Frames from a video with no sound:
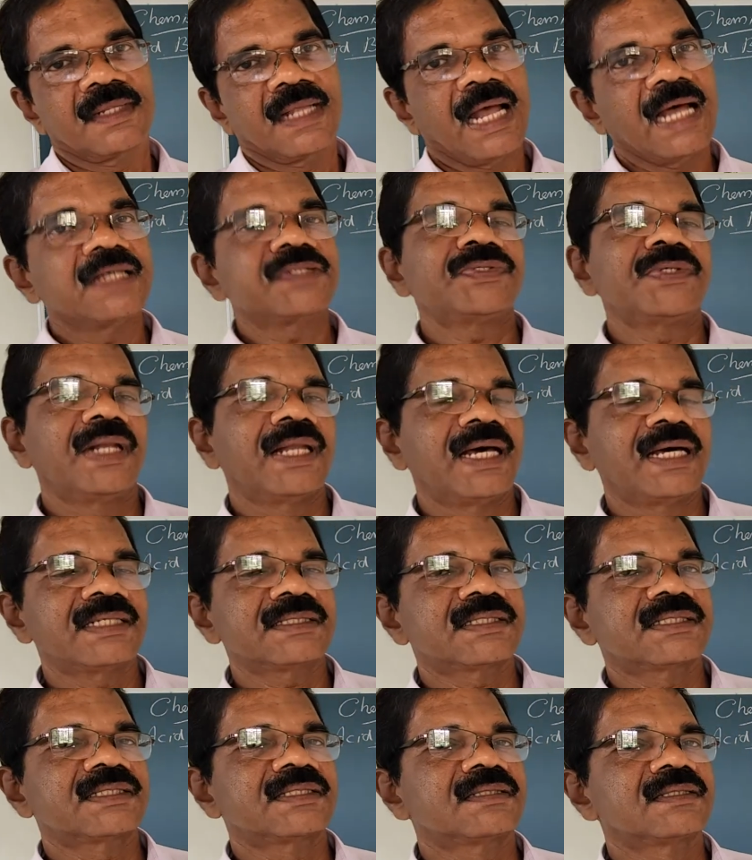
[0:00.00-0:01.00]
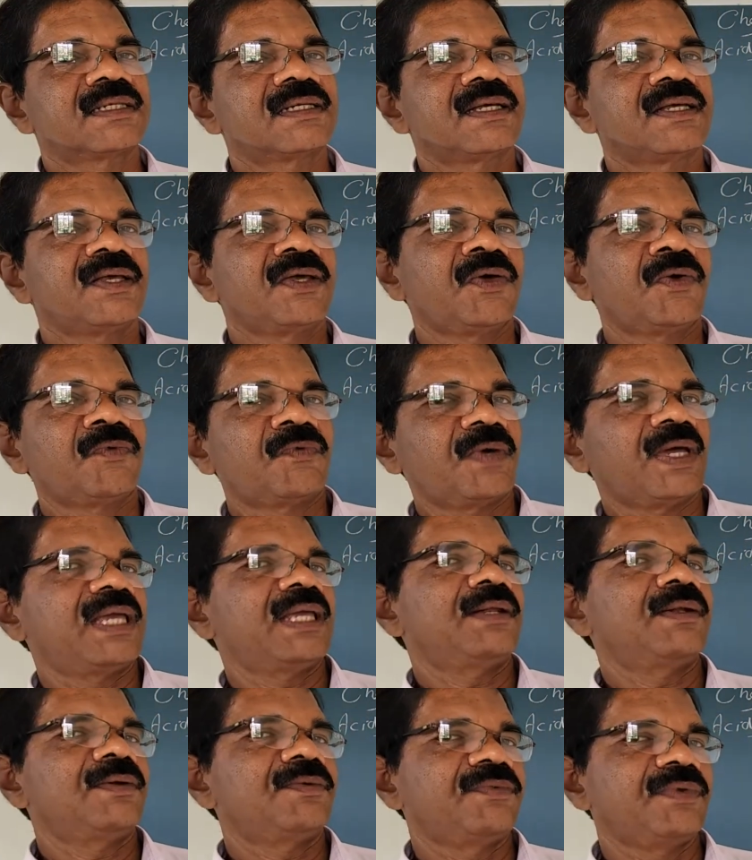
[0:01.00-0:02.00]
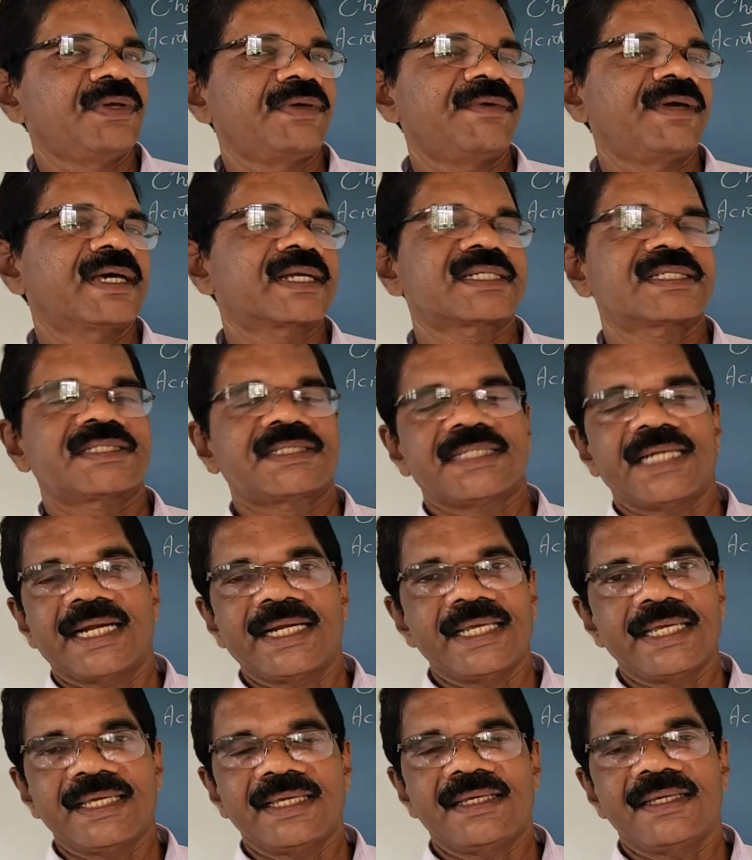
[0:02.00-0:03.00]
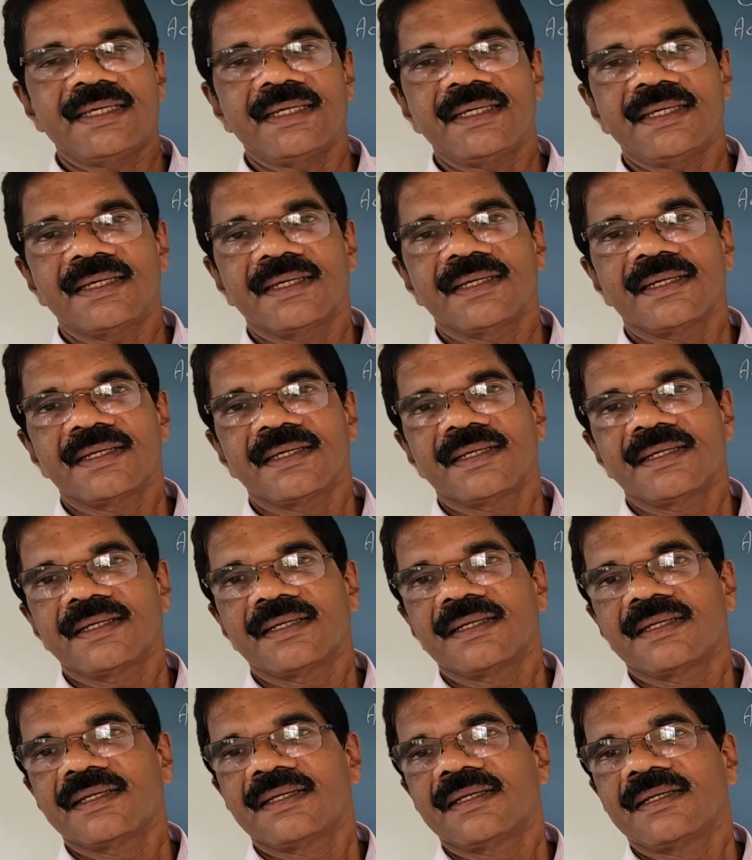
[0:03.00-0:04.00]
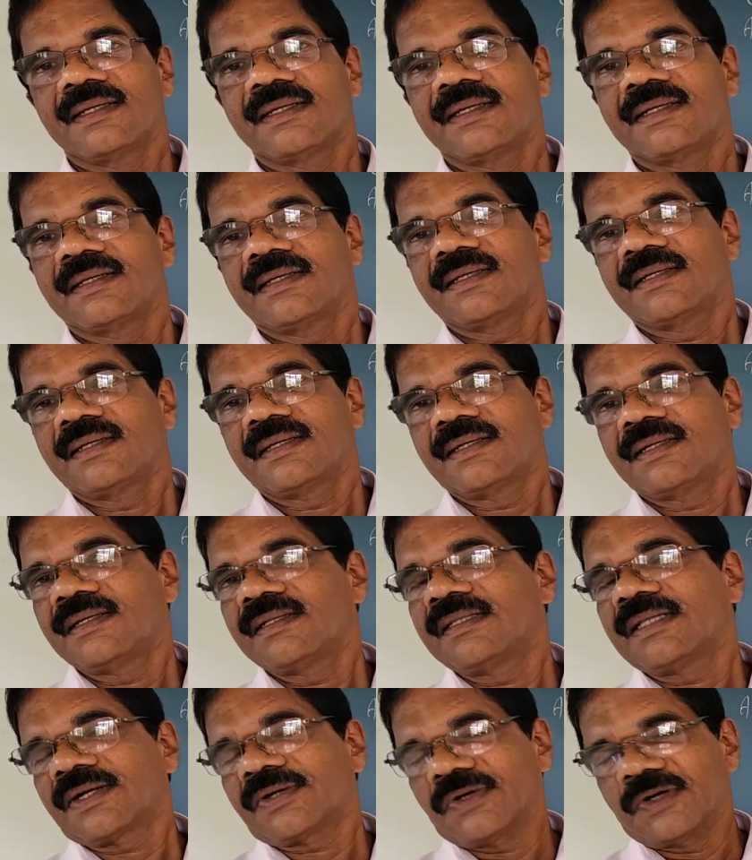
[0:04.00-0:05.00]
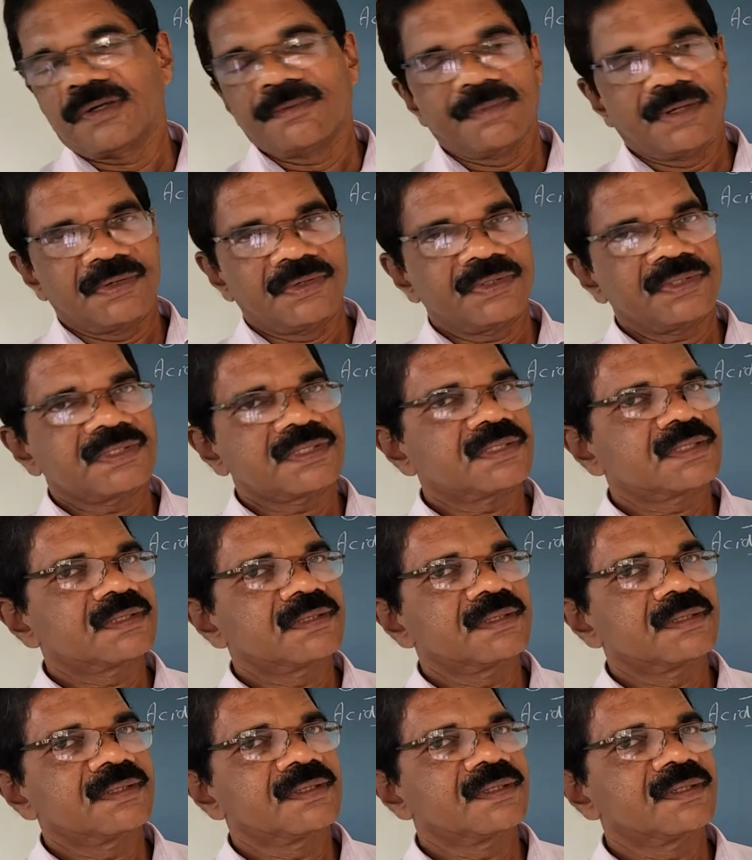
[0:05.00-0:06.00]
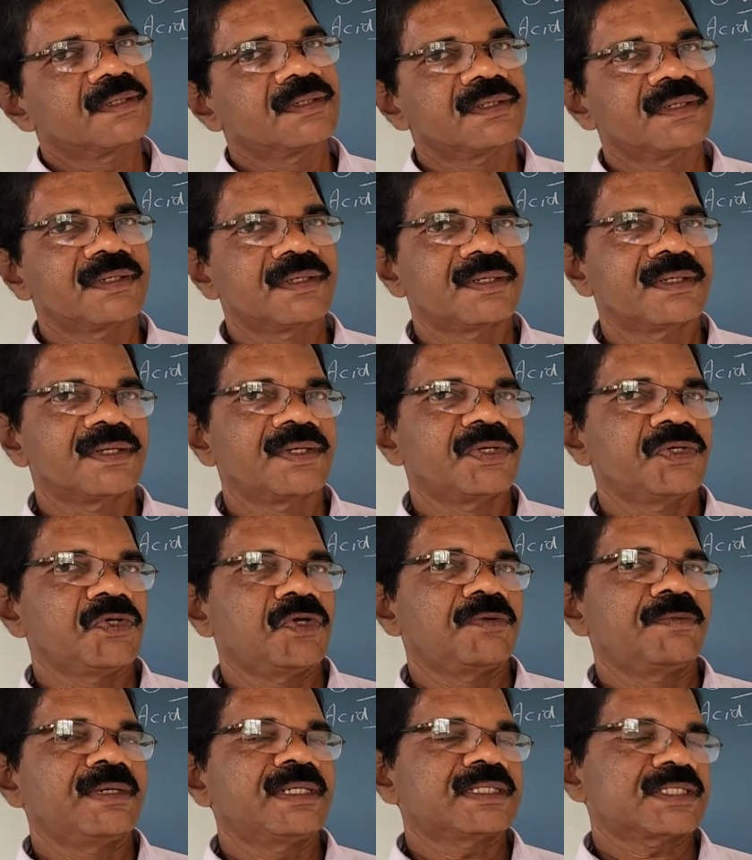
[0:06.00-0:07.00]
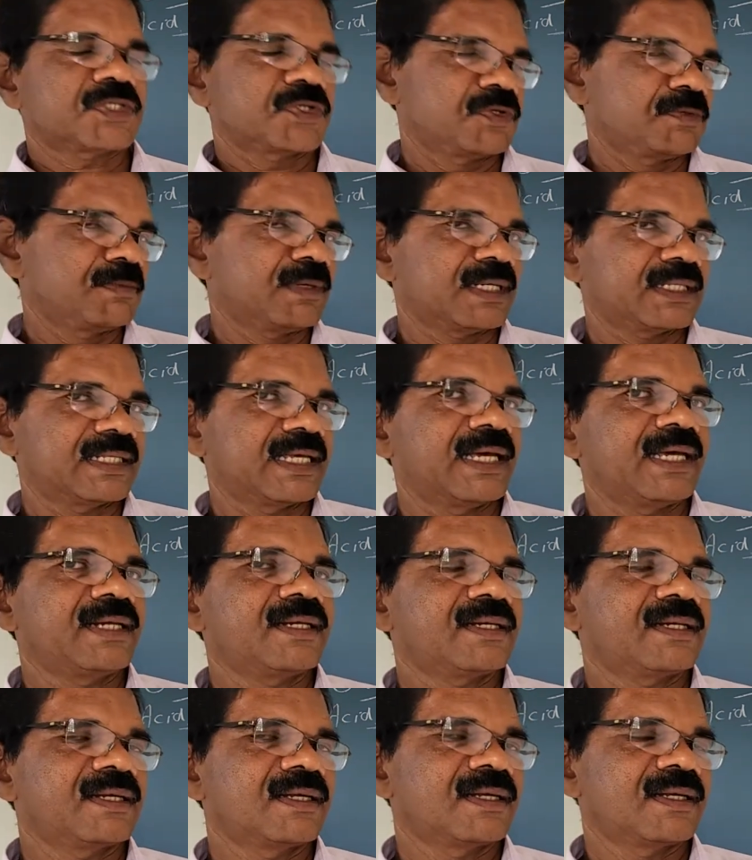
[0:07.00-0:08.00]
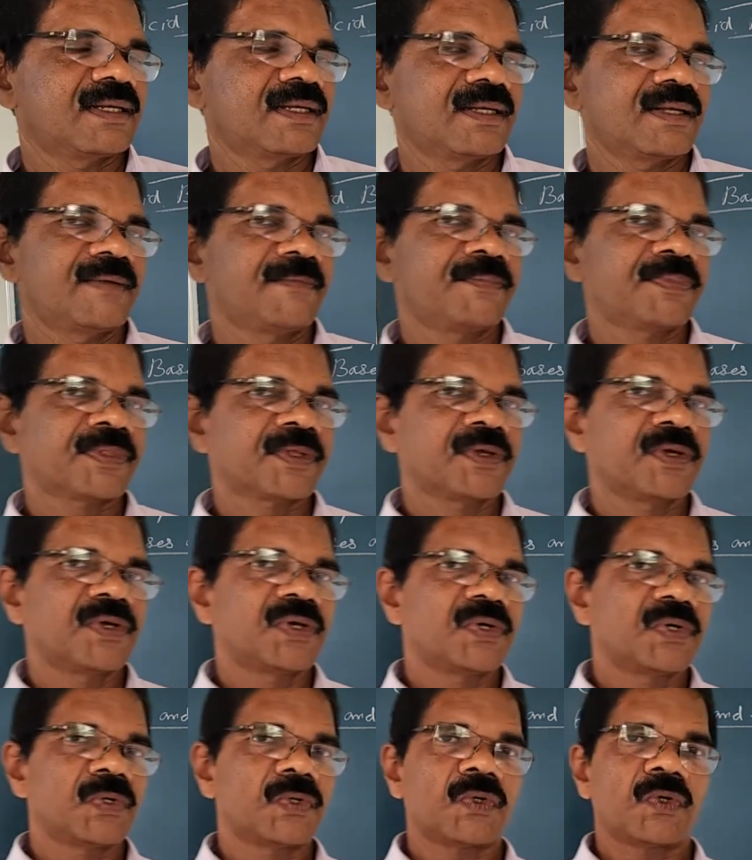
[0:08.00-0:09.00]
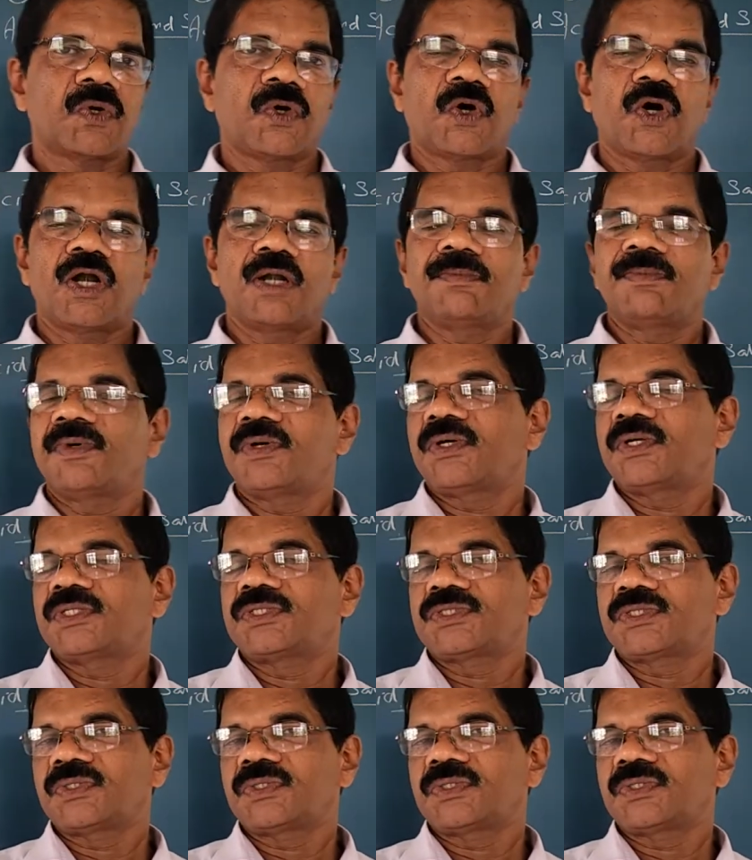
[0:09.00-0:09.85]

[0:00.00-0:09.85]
As well as, while we were studying the compounds, you must remember that almost